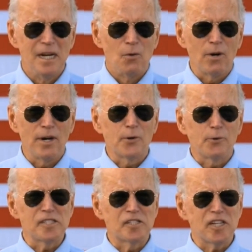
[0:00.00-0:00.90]
We're going to
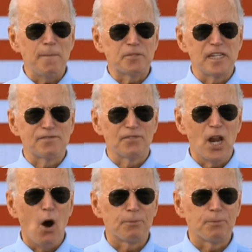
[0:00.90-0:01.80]
increase subsidies for
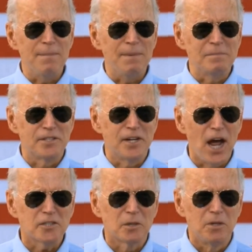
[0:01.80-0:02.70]
lower premiums and
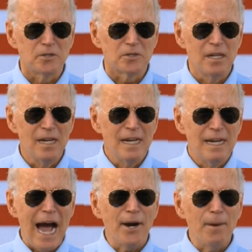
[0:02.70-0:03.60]
deductibles,
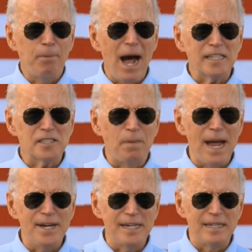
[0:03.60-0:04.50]
out-of-pocket
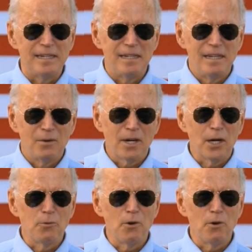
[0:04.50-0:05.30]
spending. We're going to